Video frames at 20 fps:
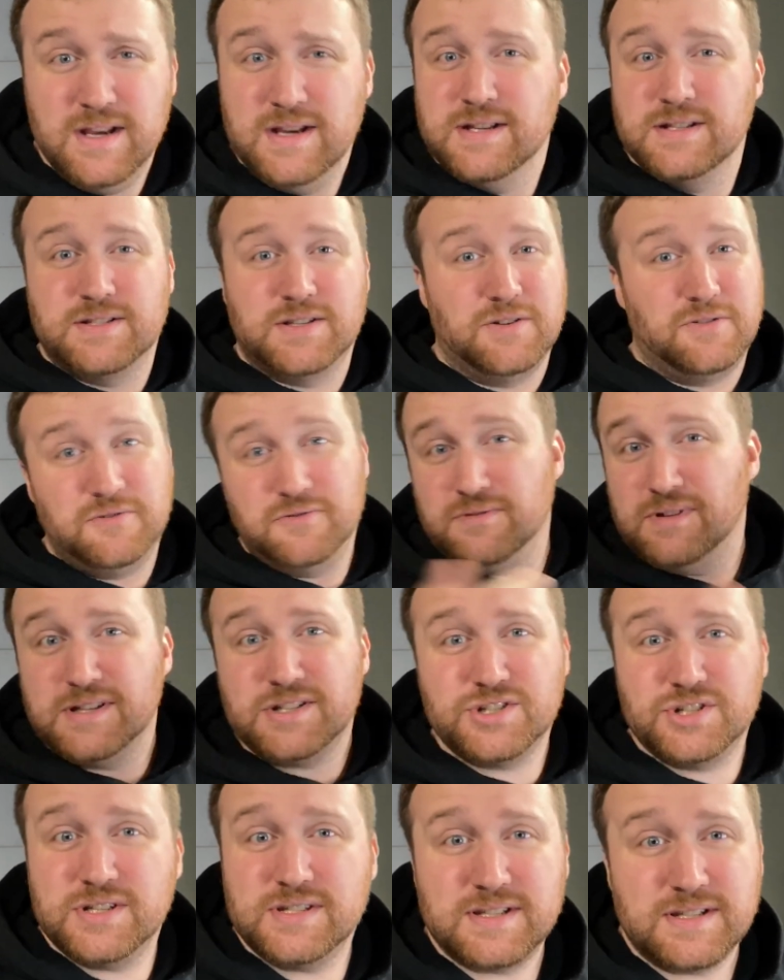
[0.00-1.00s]
So
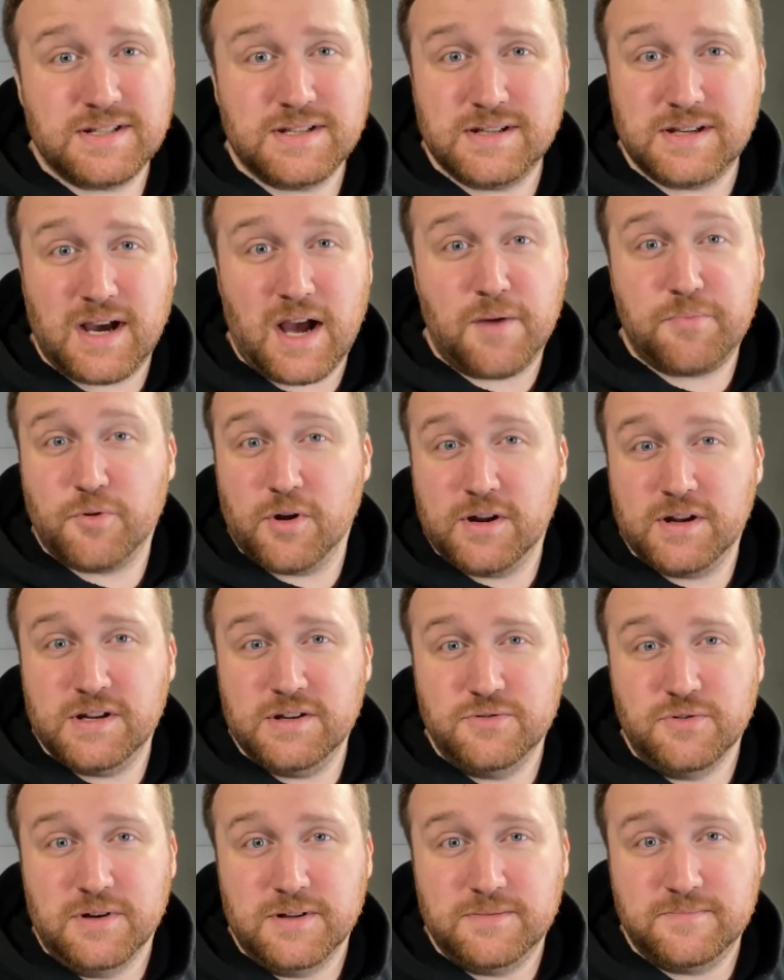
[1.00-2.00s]
let's just hop right
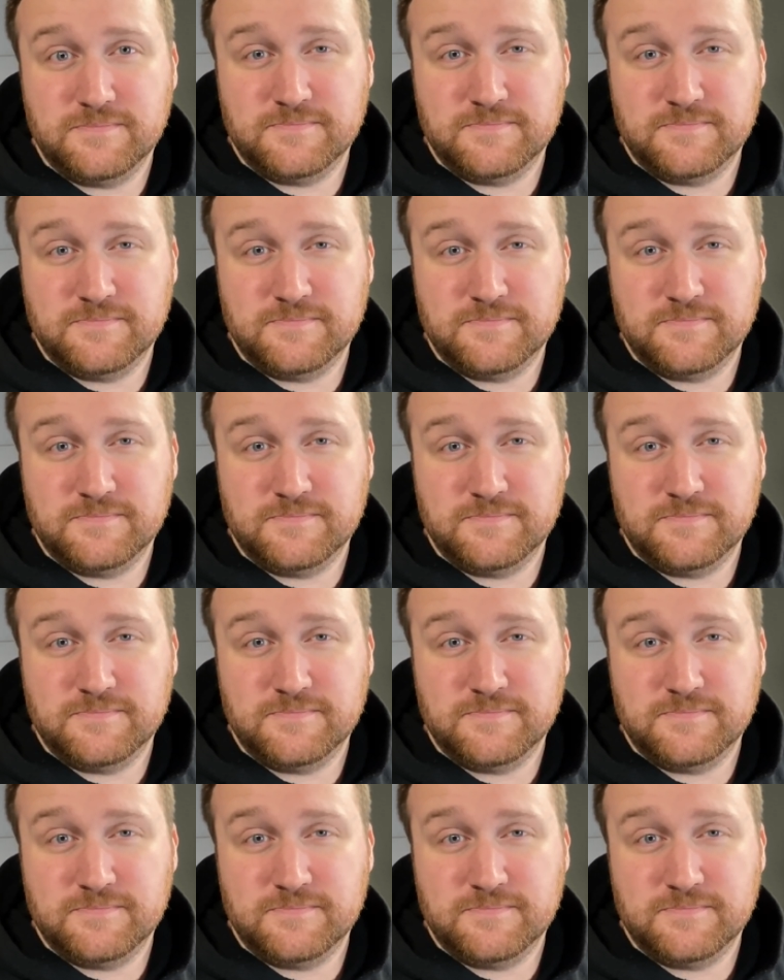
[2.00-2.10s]
into it.